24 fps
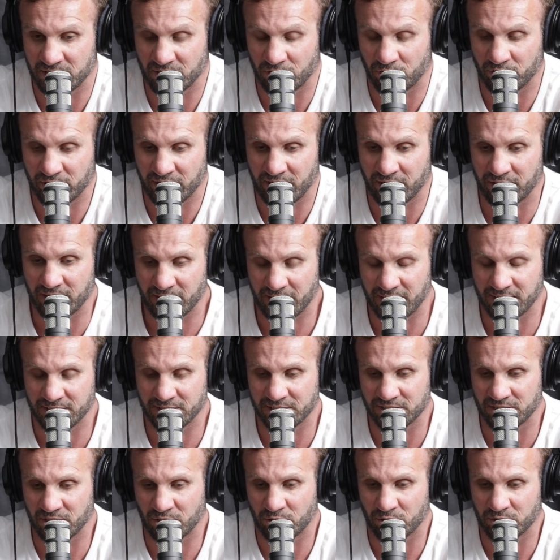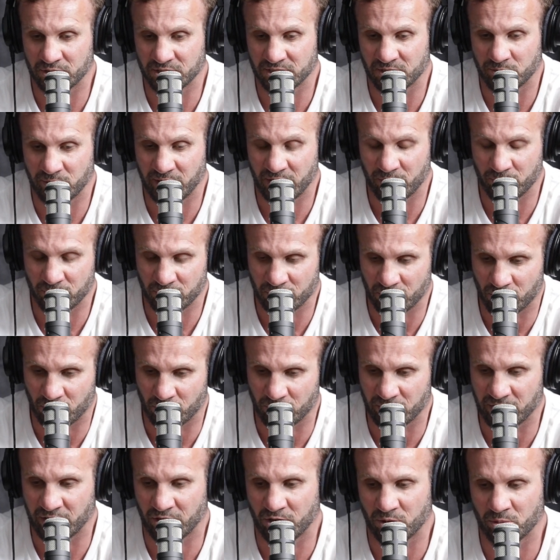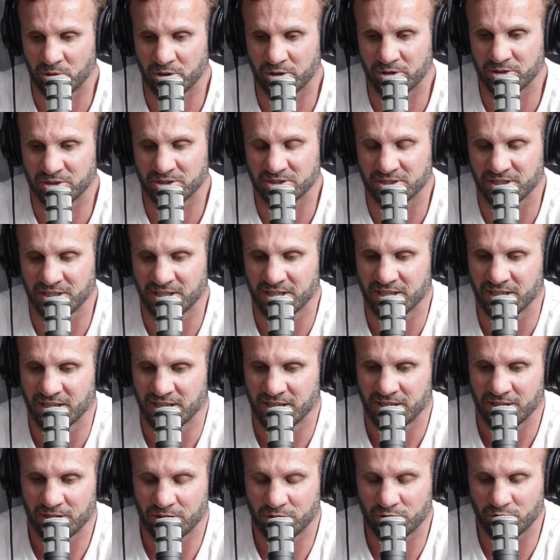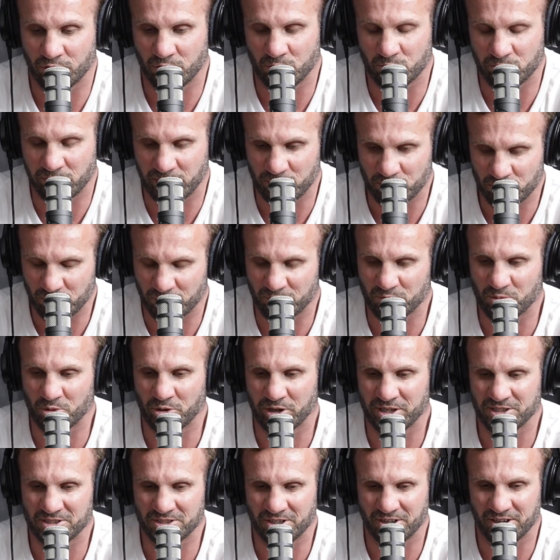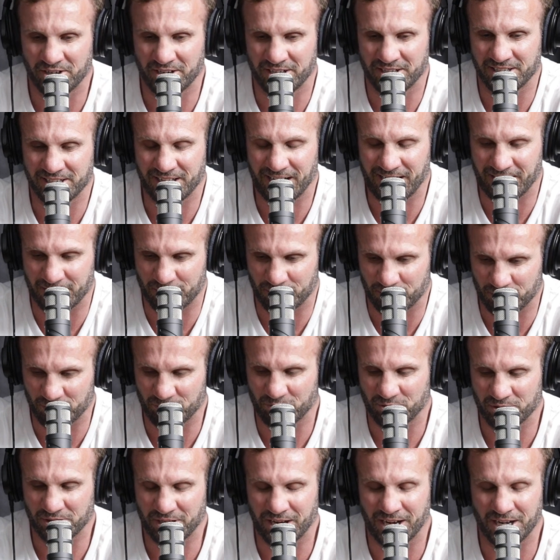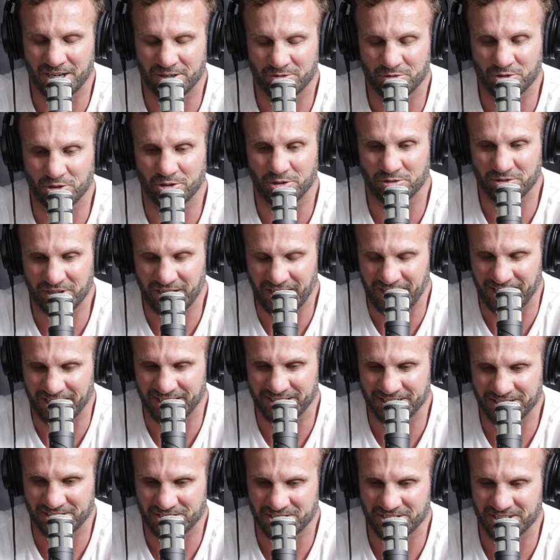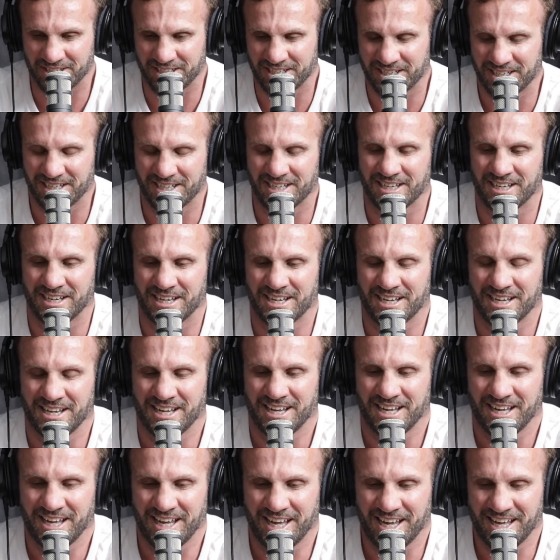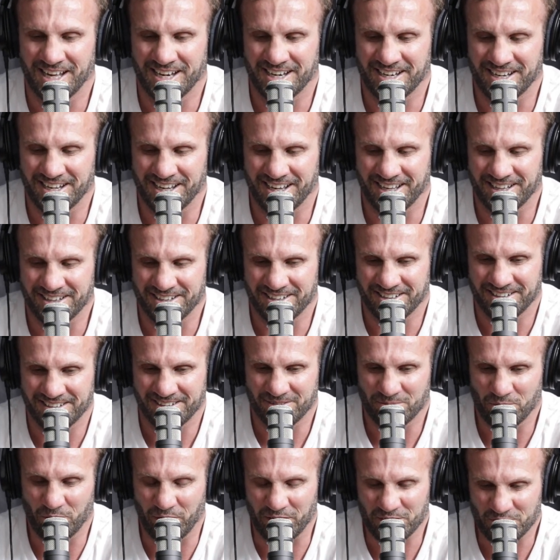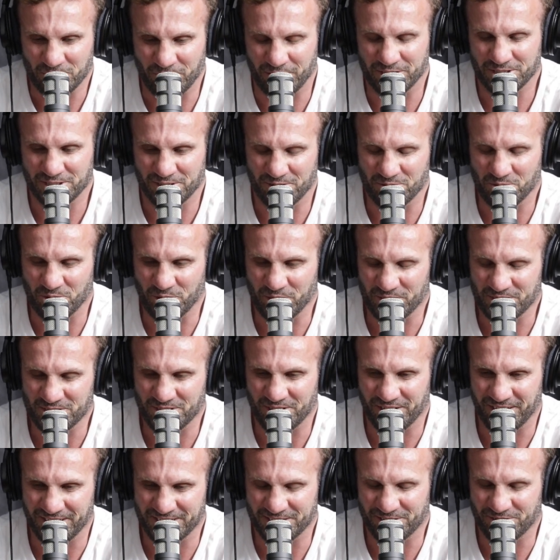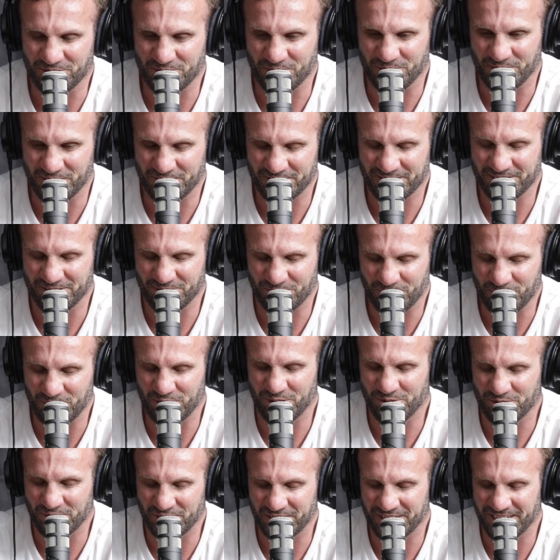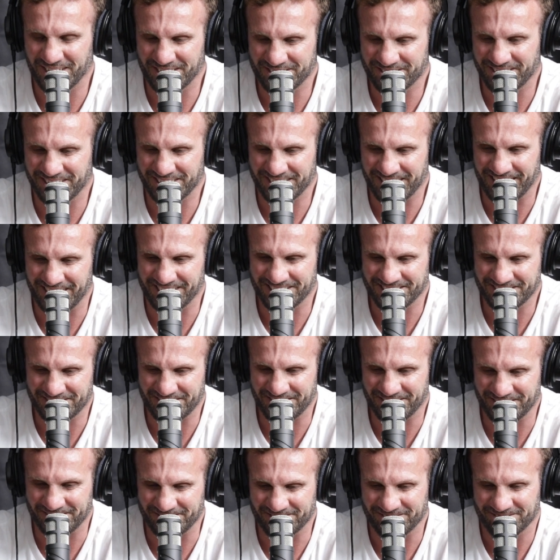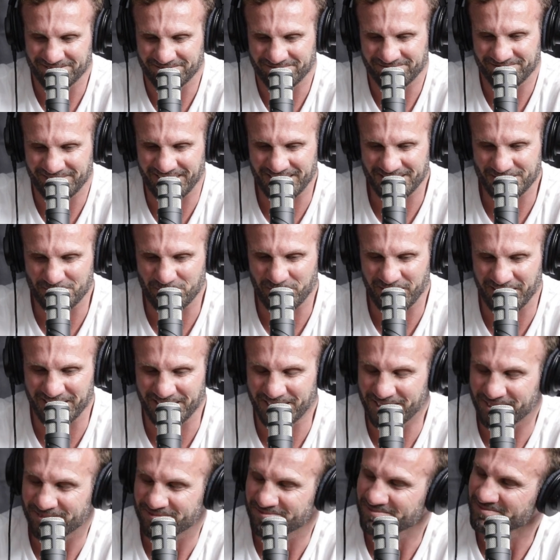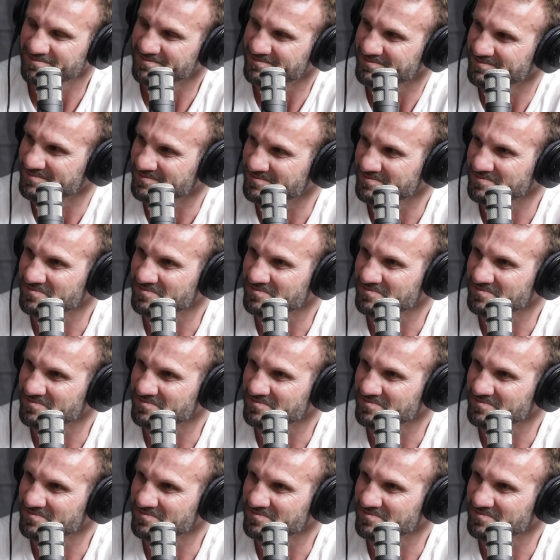known as a knockout artist, known as the man with the golden elbows, the Grim Reaper of Muay Thai, the Carnival of Carnage, and Mike Tyson of Muay Thai. There's a few different things like that, so that's about it.